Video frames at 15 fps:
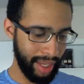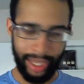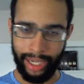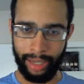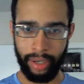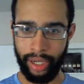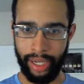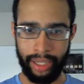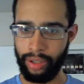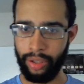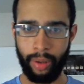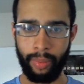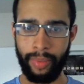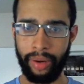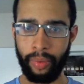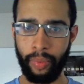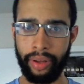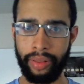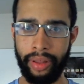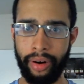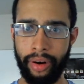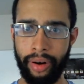anybody, no matter
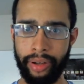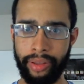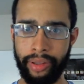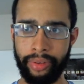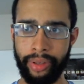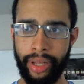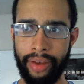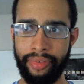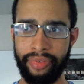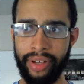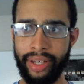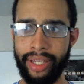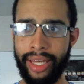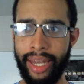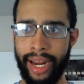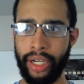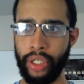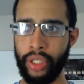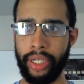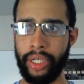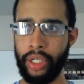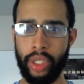where they are in their life, can
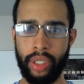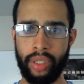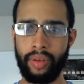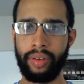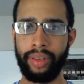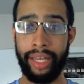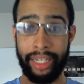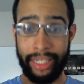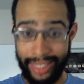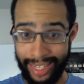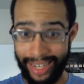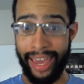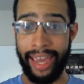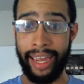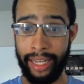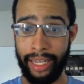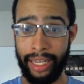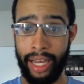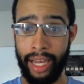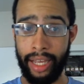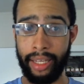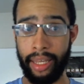actually just like today
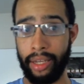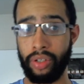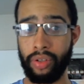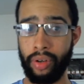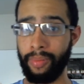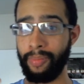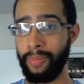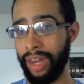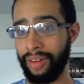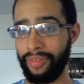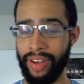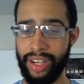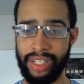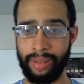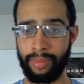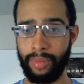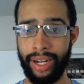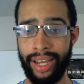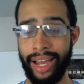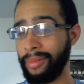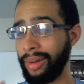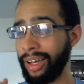can start manifesting
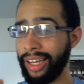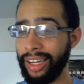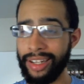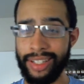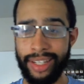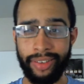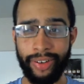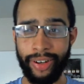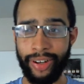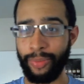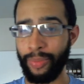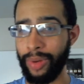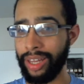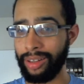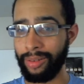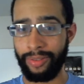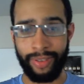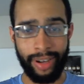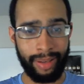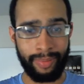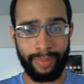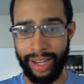money. I'm not going to say you're going to win the
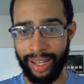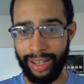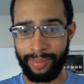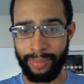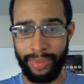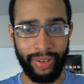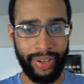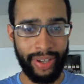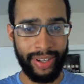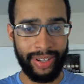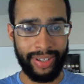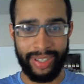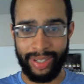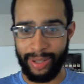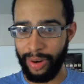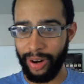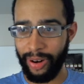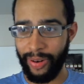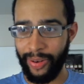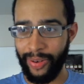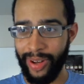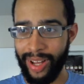fucking mega millions
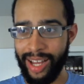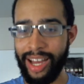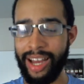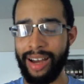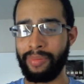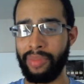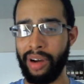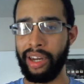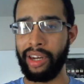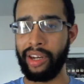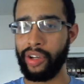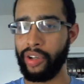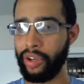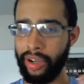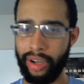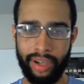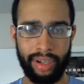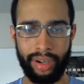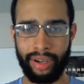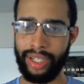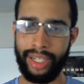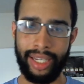tomorrow, but you're going to
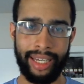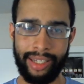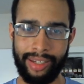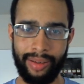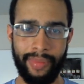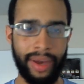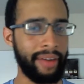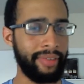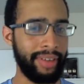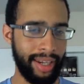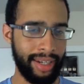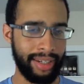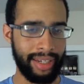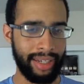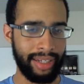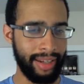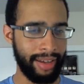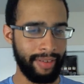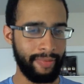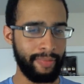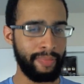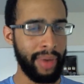start seeing some evidences
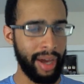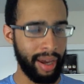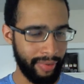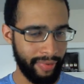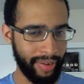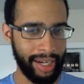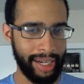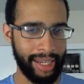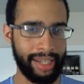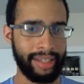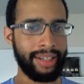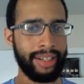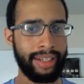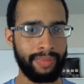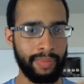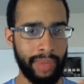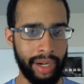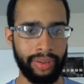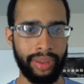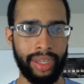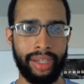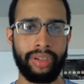of better finances and
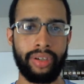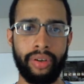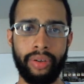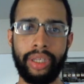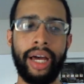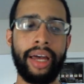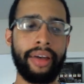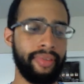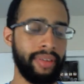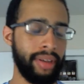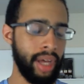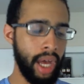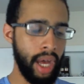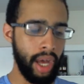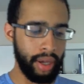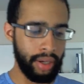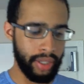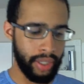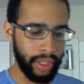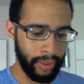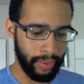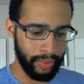better things in your life.
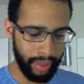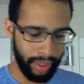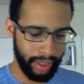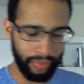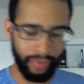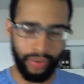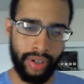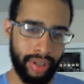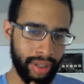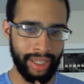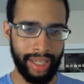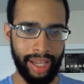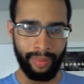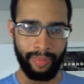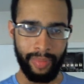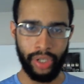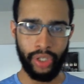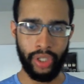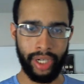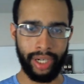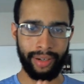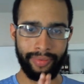So the first thing that I'll
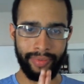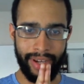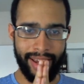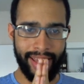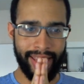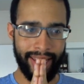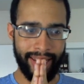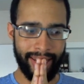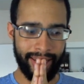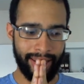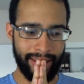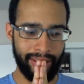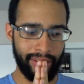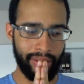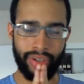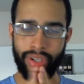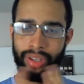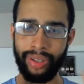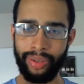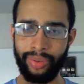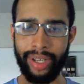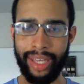mention is there's a
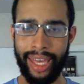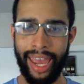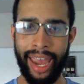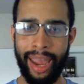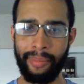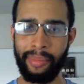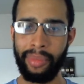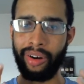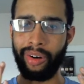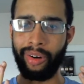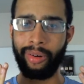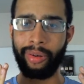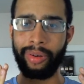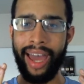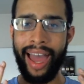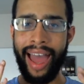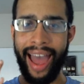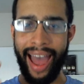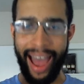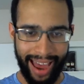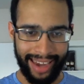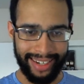little game called
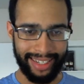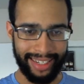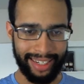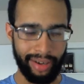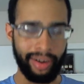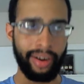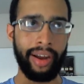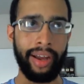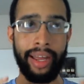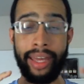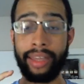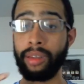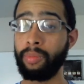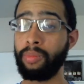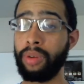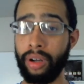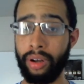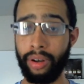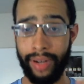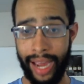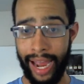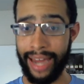Ask in the book
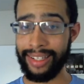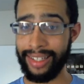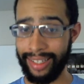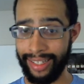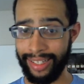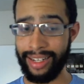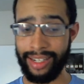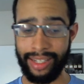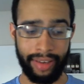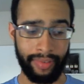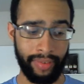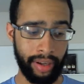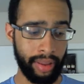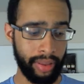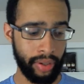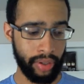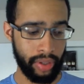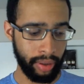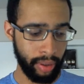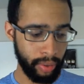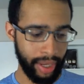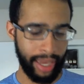called Ask and It Is Given, there's a
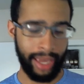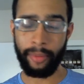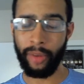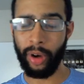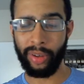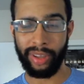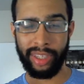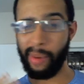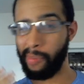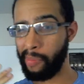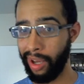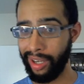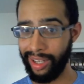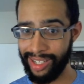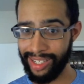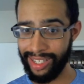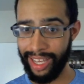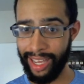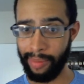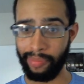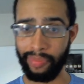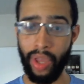little game called the abundance
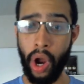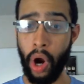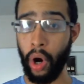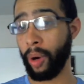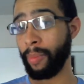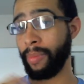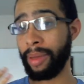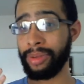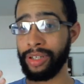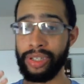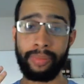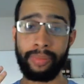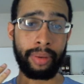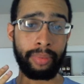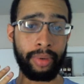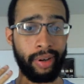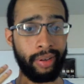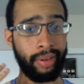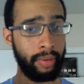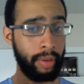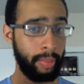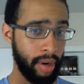game, or maybe people
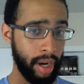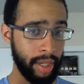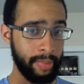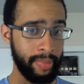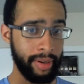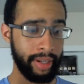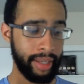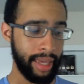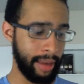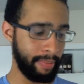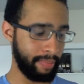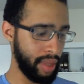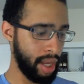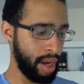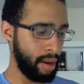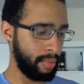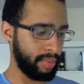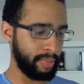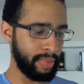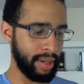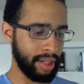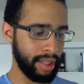call it the prosperity game.
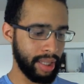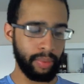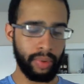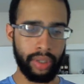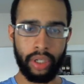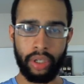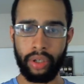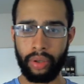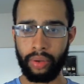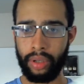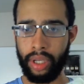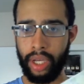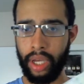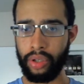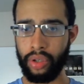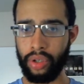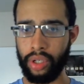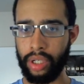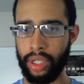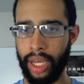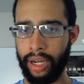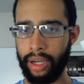But basically what you do is you
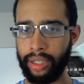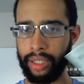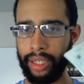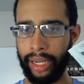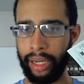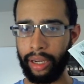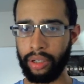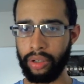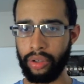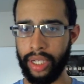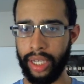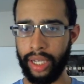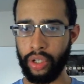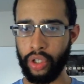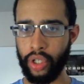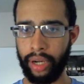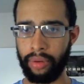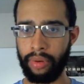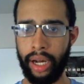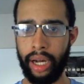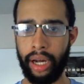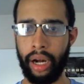just kind of like, you take a
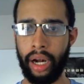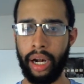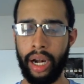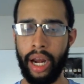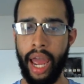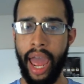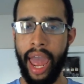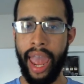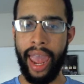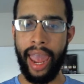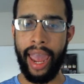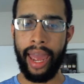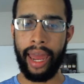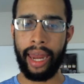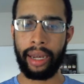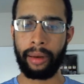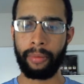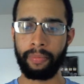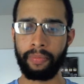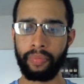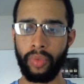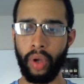check right here,
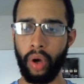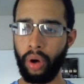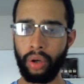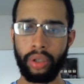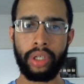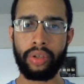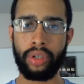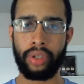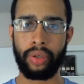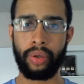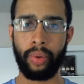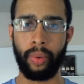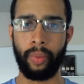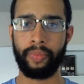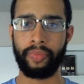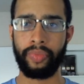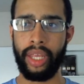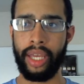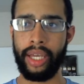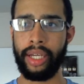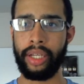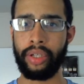and all you do
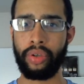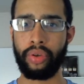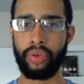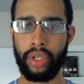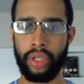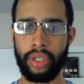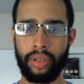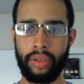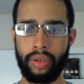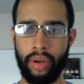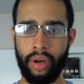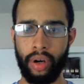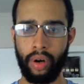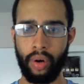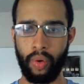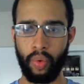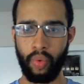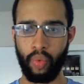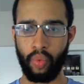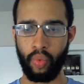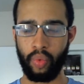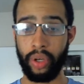is you just,
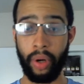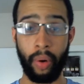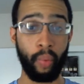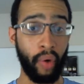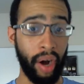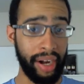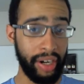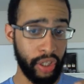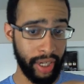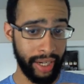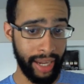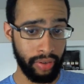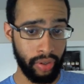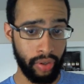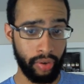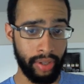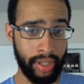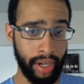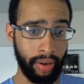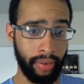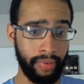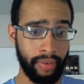write a check out to
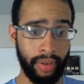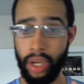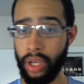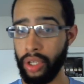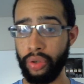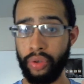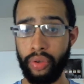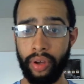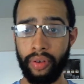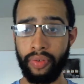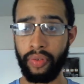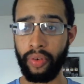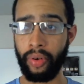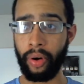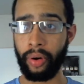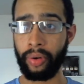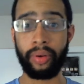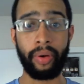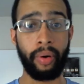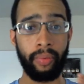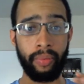yourself. You do it for,